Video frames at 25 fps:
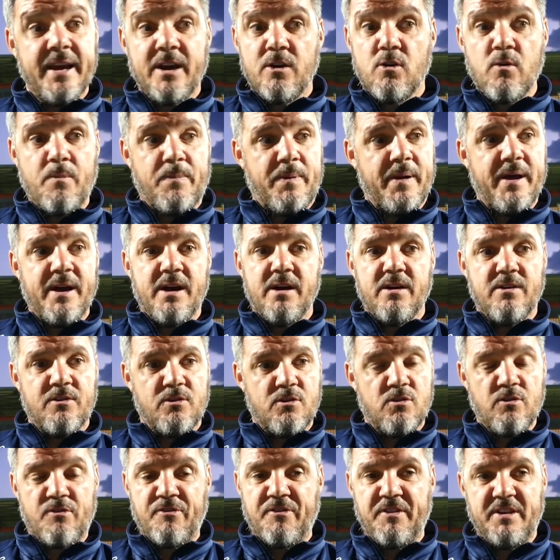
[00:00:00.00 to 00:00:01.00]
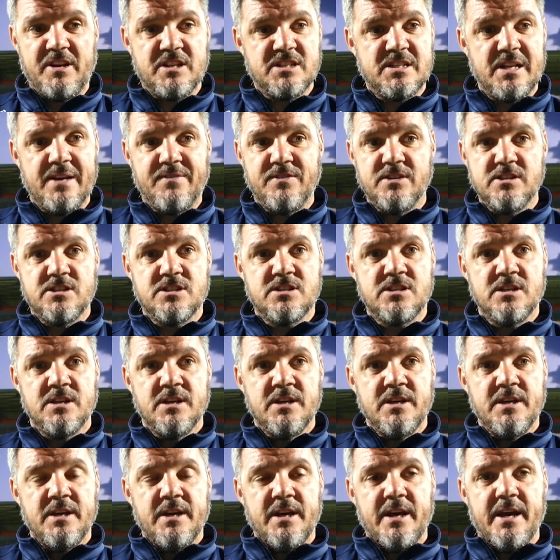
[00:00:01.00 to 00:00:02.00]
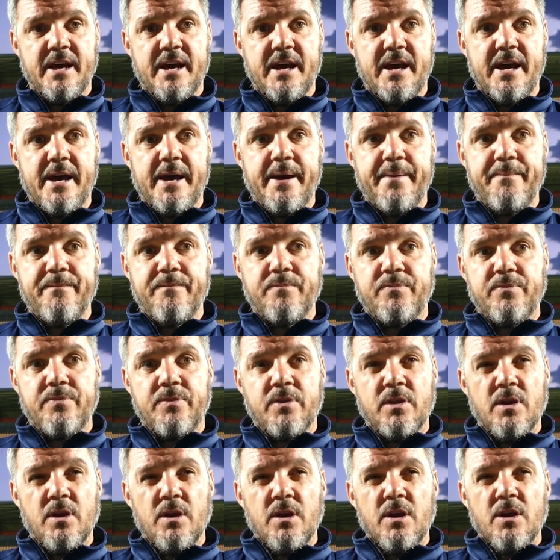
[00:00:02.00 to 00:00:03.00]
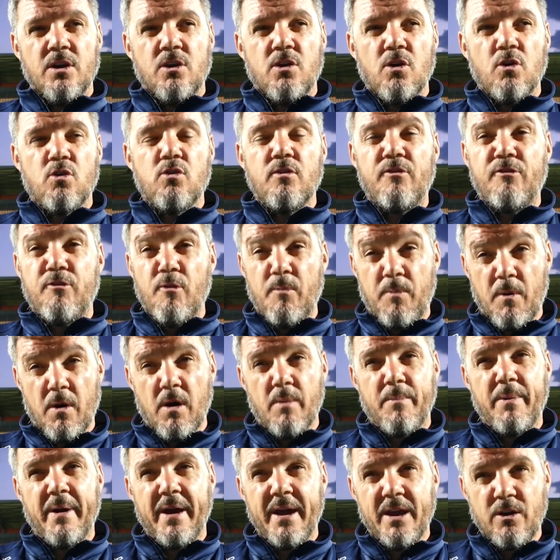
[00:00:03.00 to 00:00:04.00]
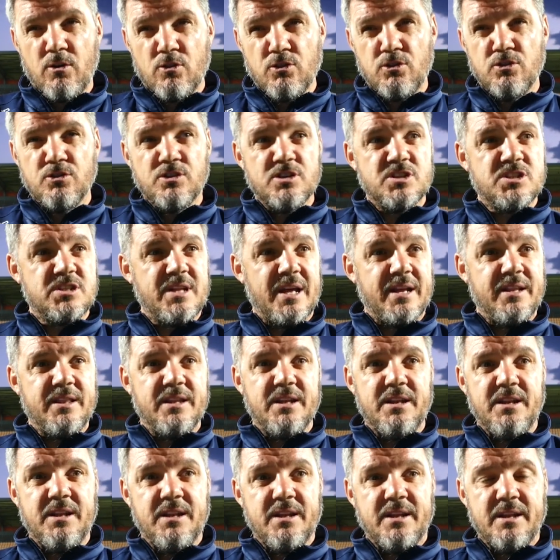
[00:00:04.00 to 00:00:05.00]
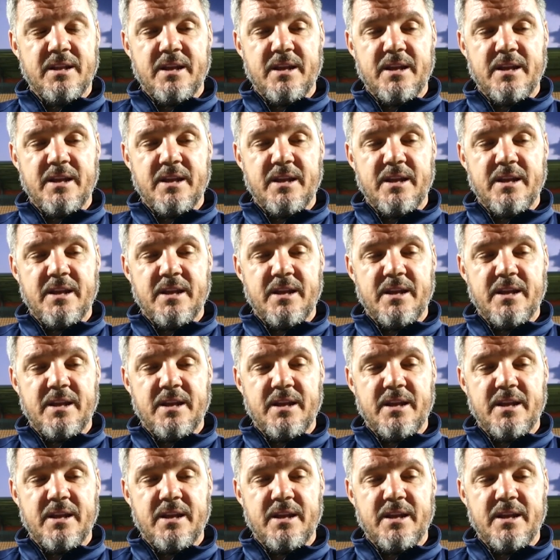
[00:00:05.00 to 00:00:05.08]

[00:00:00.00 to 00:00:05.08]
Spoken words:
Yeah, good player, good fitness levels, good football brain, good understanding.